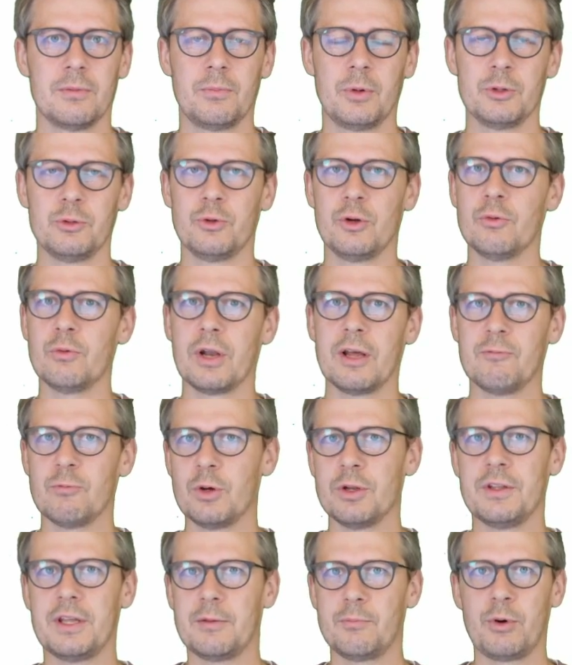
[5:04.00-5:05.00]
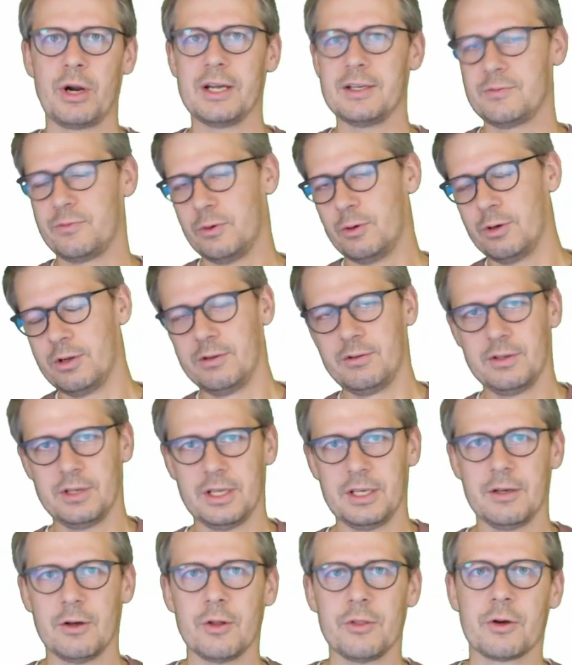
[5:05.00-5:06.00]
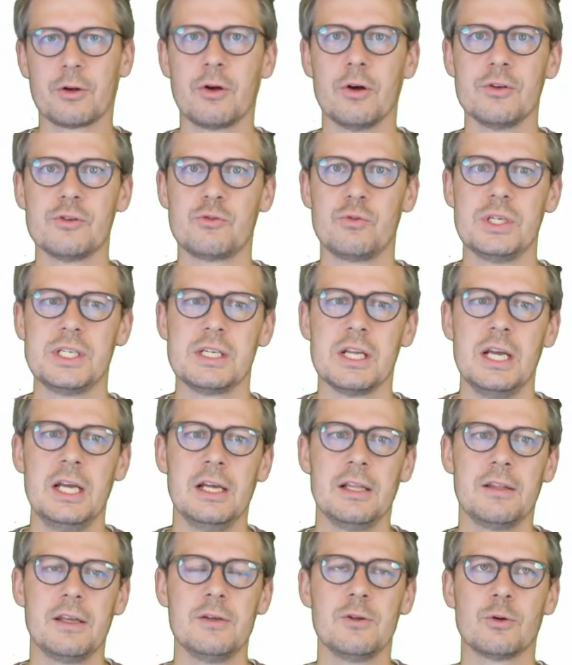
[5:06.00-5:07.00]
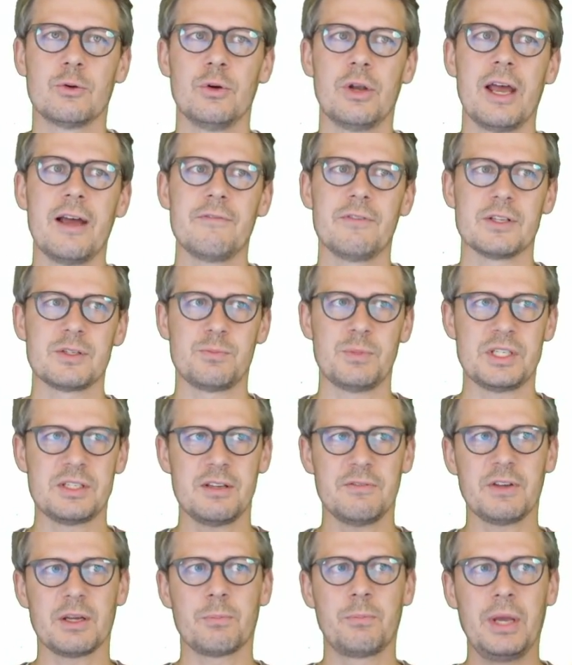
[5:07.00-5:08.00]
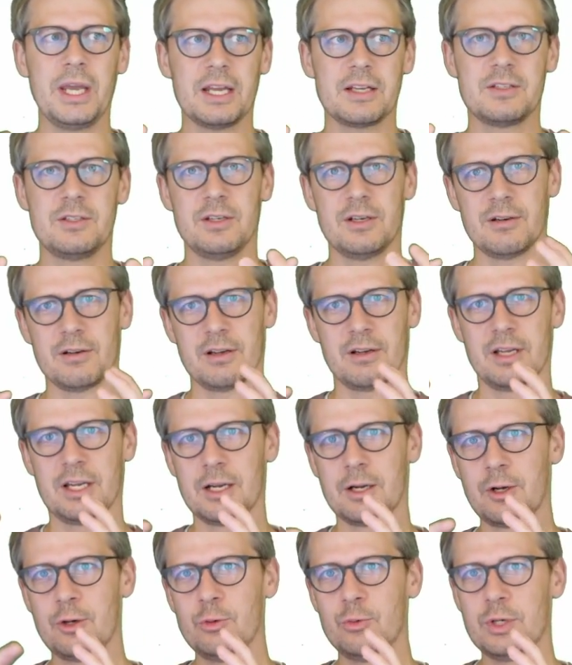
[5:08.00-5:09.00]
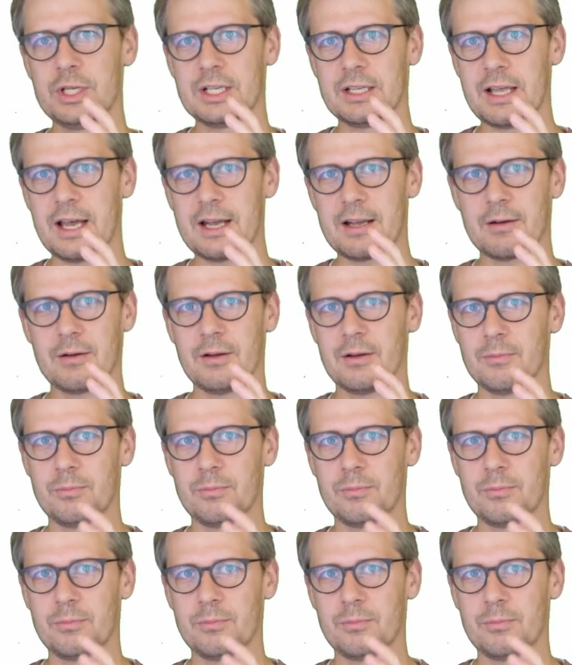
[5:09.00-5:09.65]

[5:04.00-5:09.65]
but you don't have won that prize for in other countries, then you could have a specific picture including that